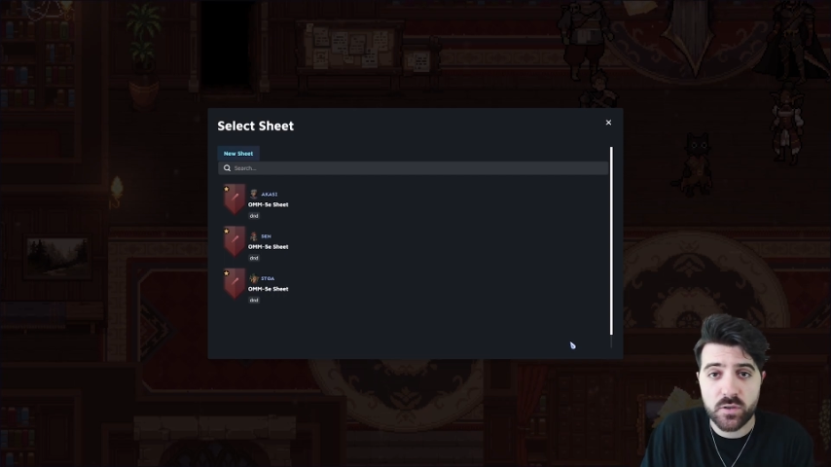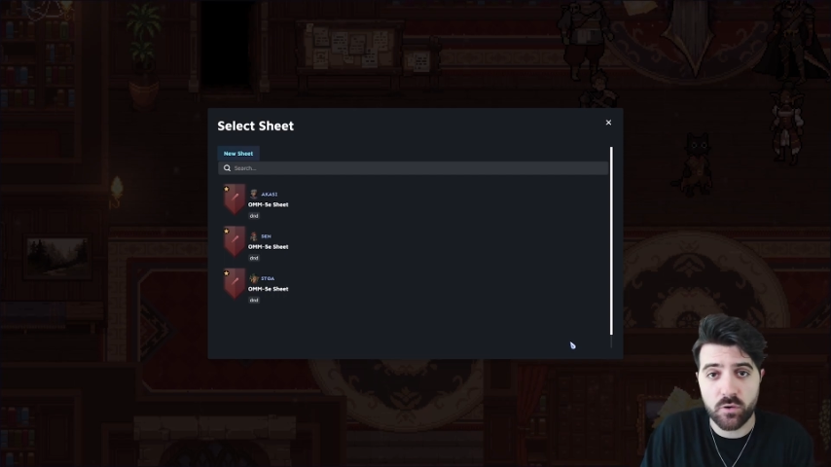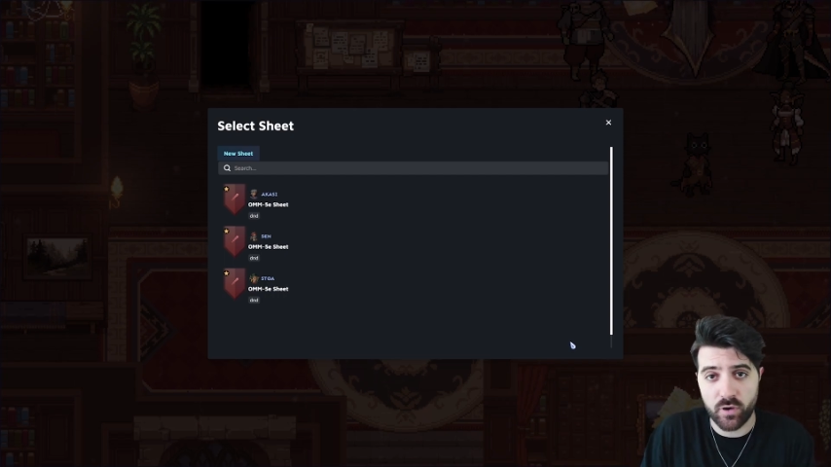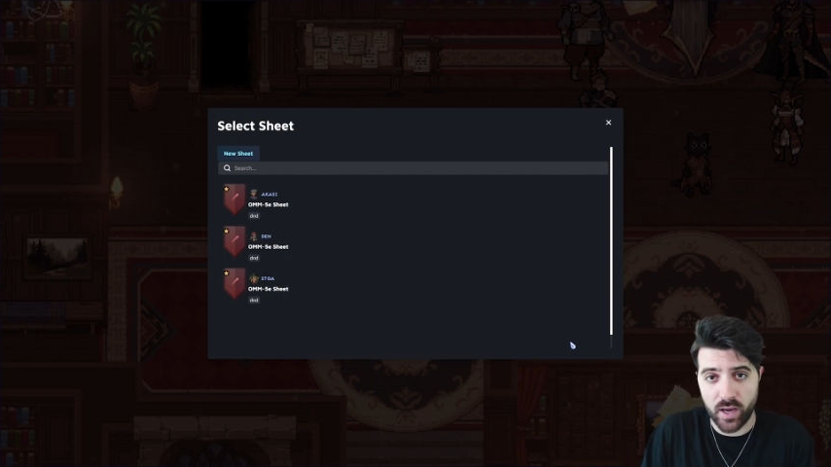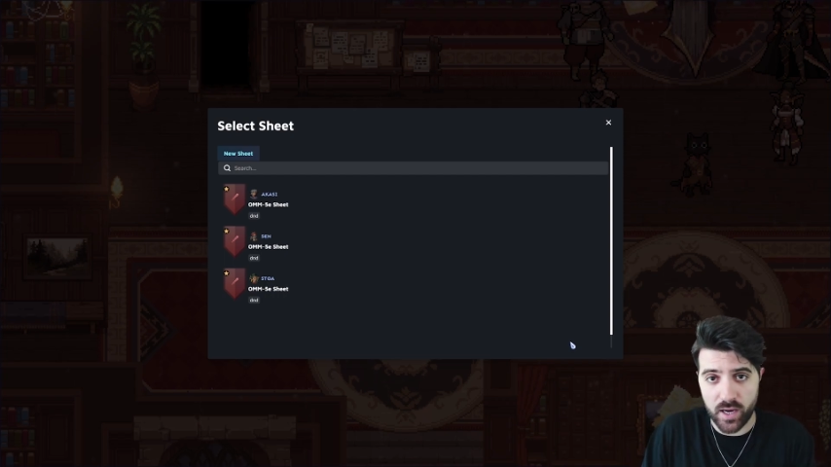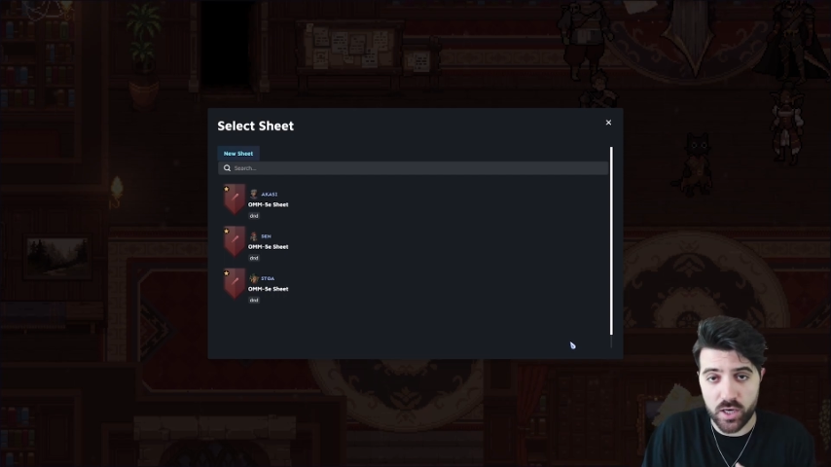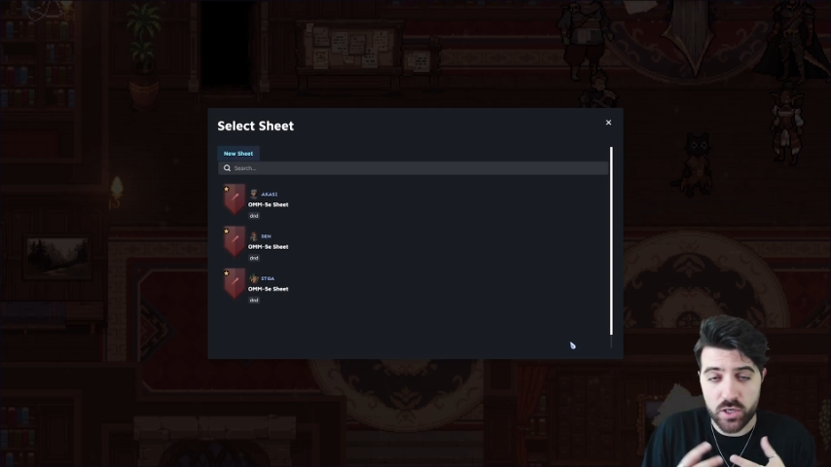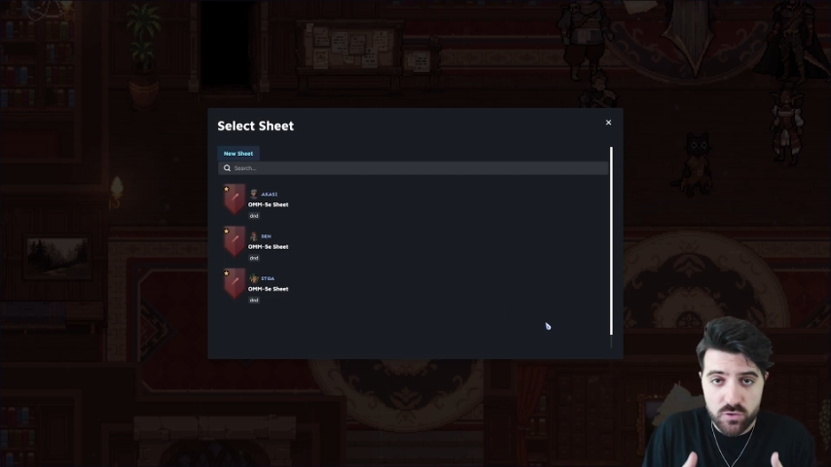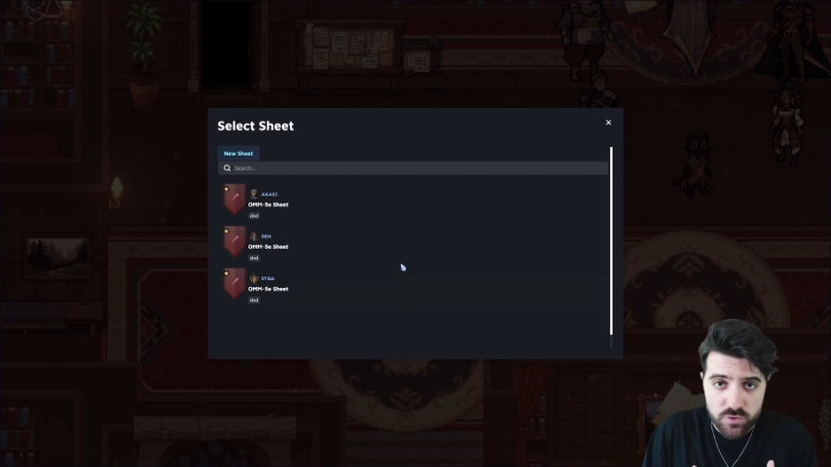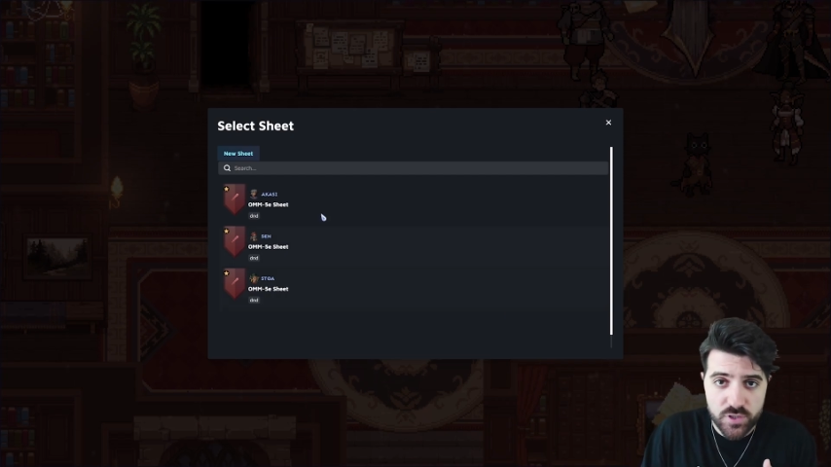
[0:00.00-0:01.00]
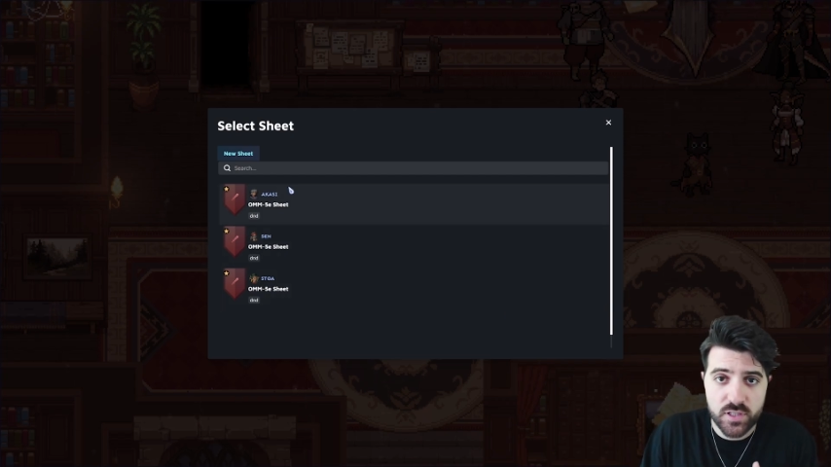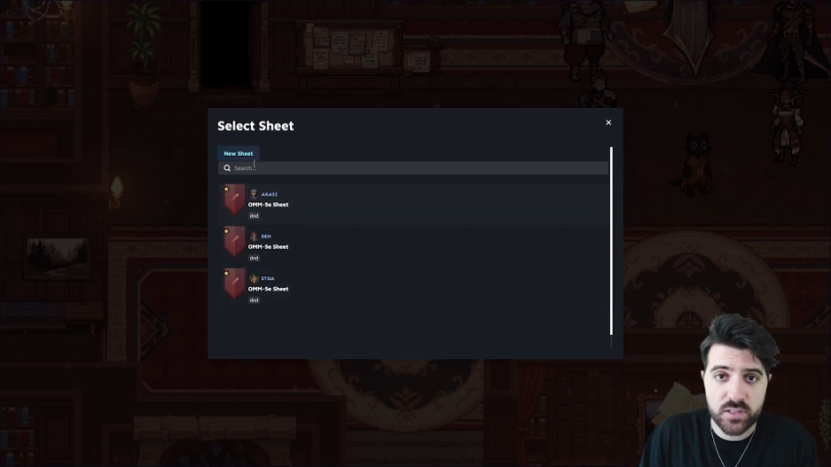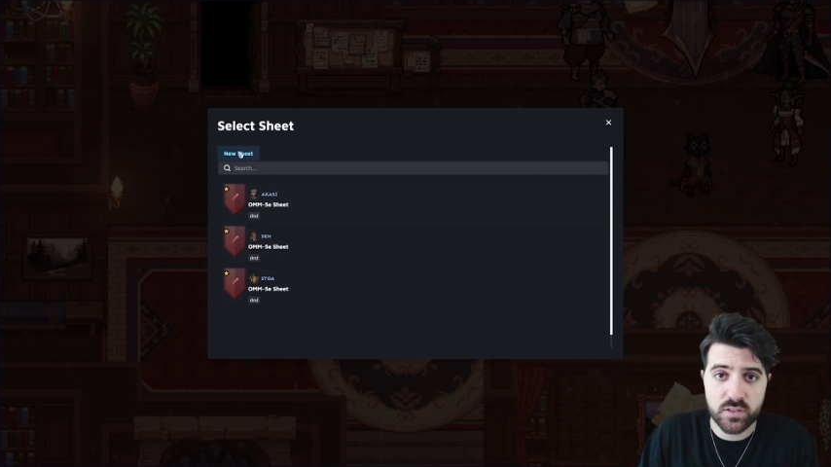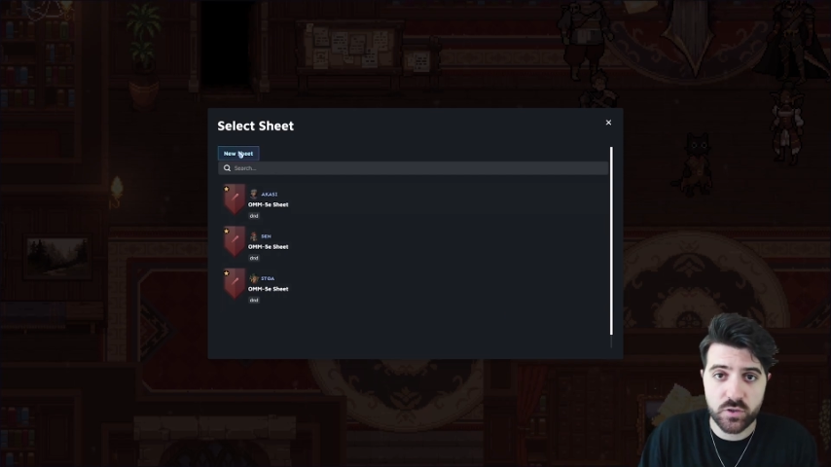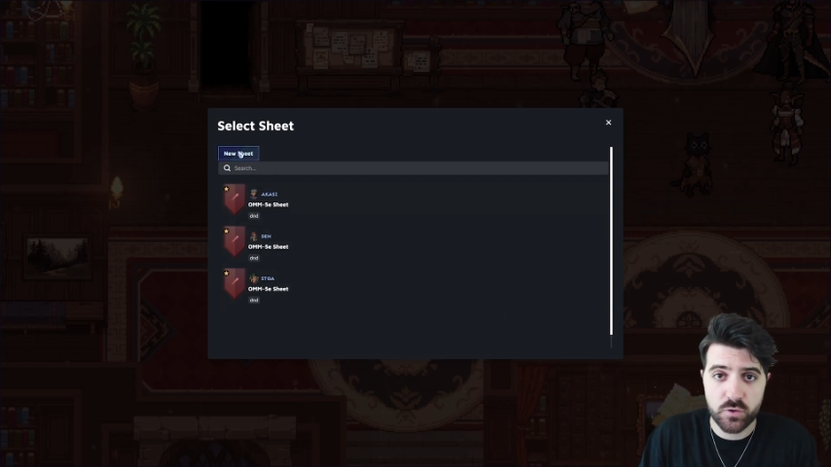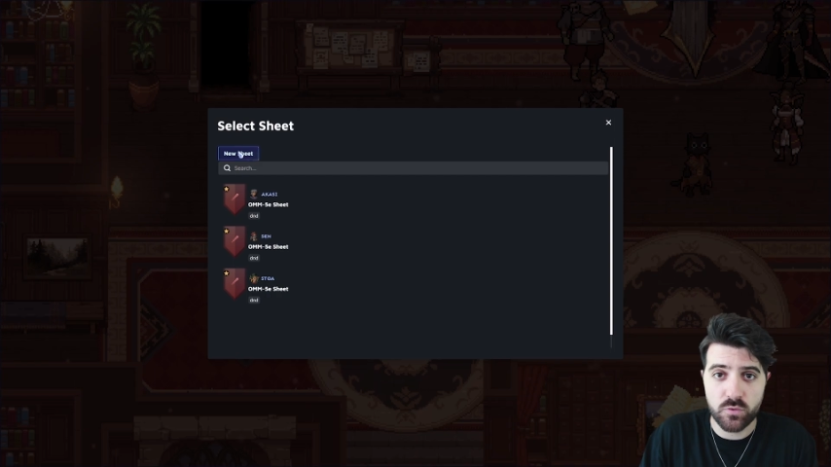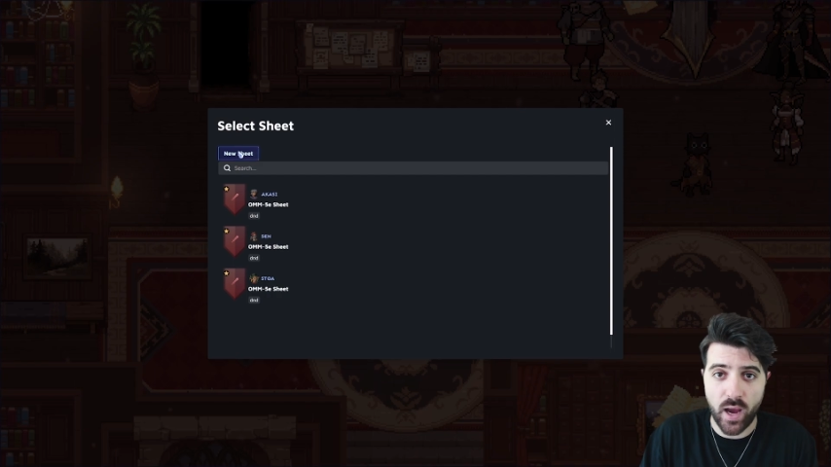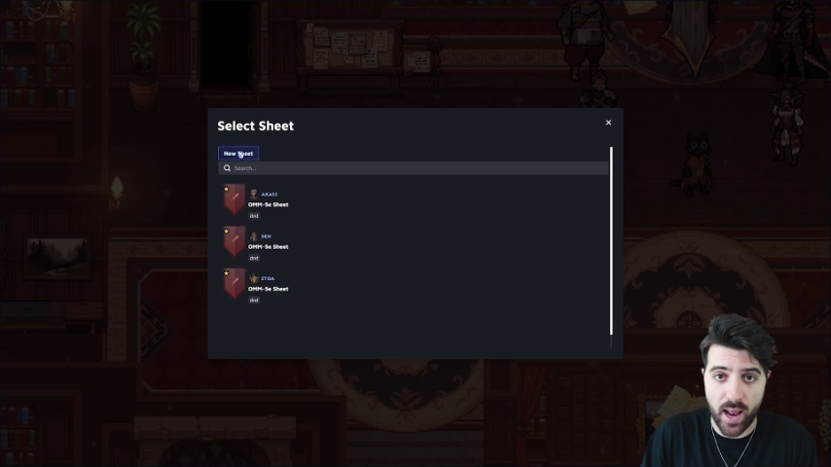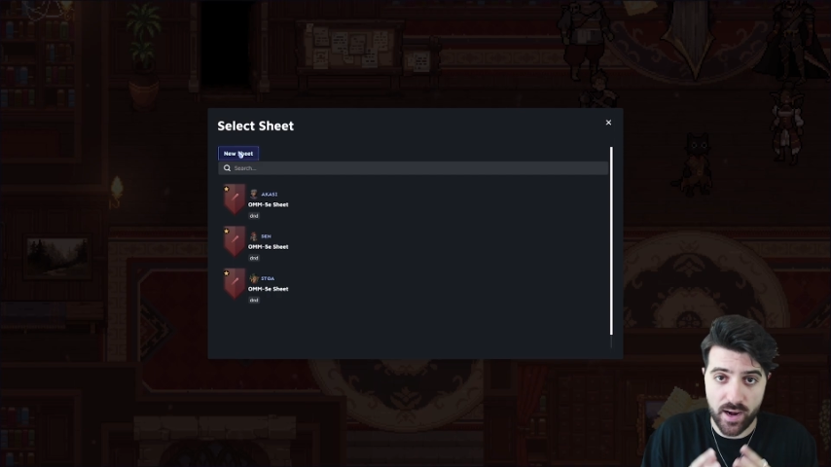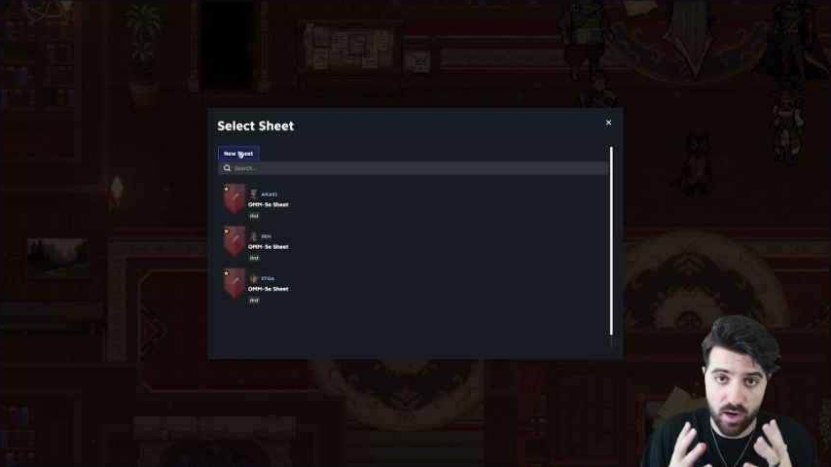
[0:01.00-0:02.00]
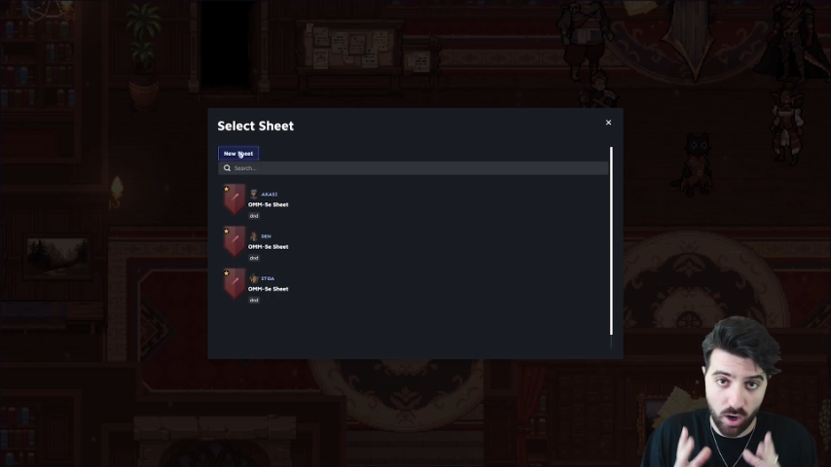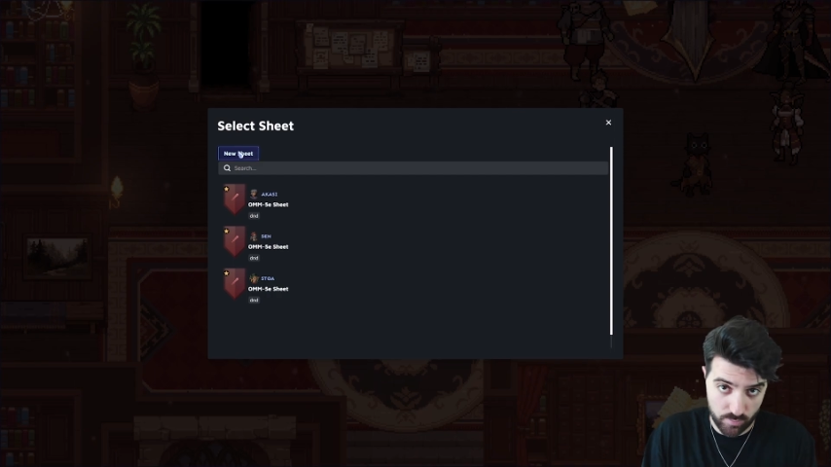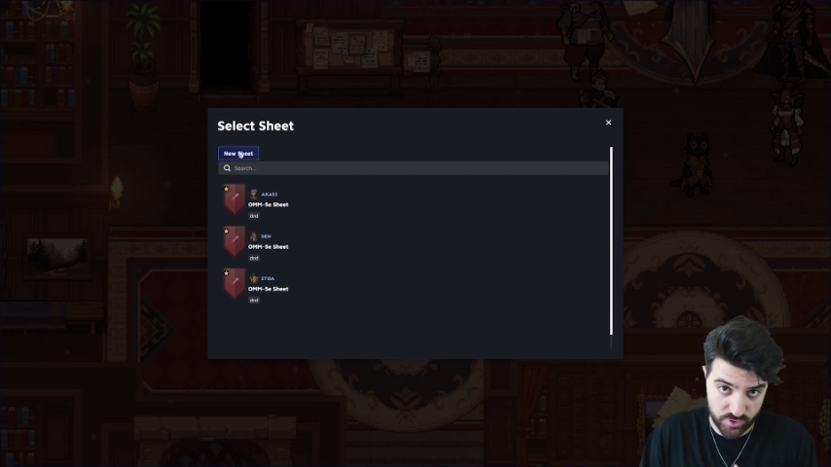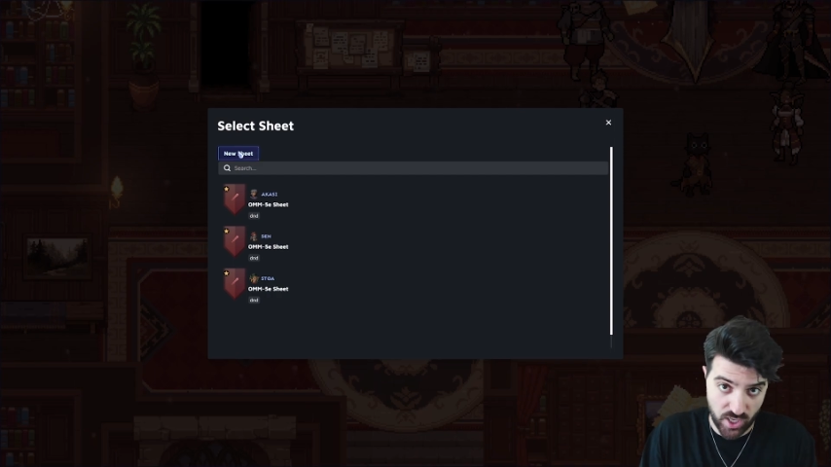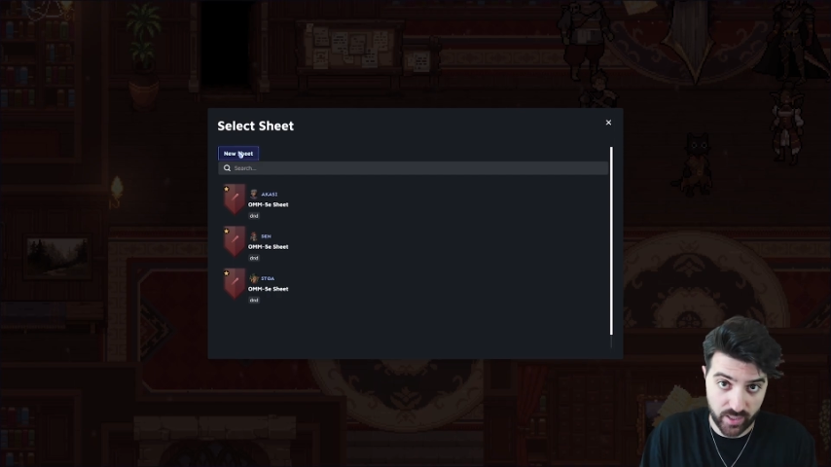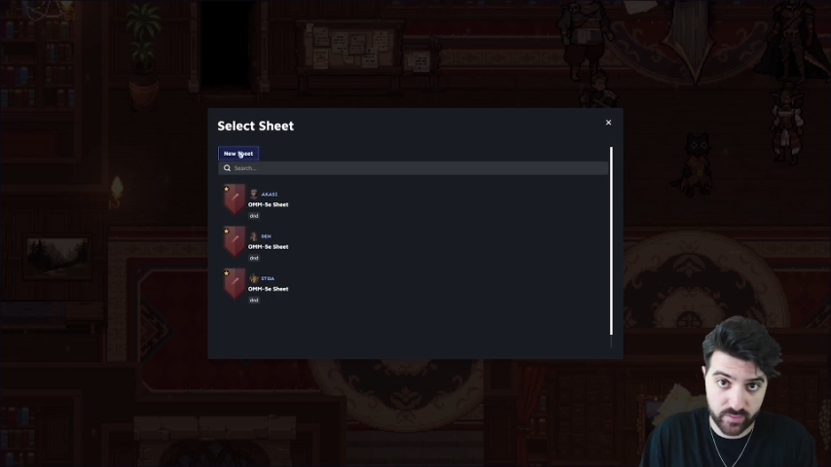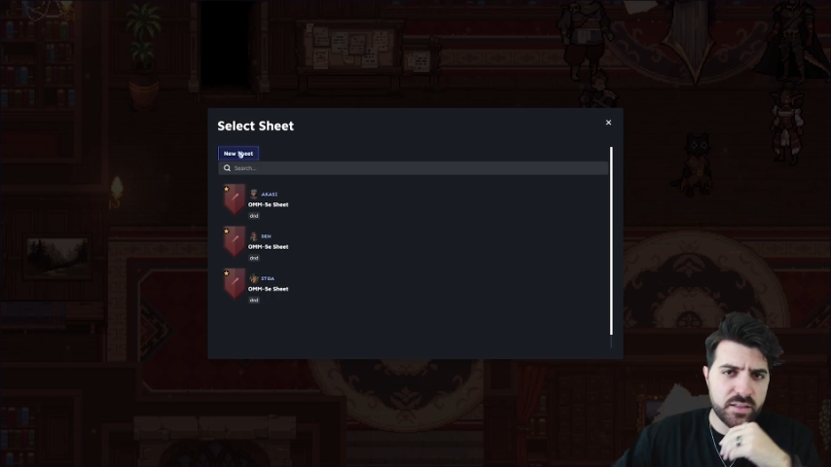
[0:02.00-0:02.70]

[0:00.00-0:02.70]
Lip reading: or a new sheet to an object.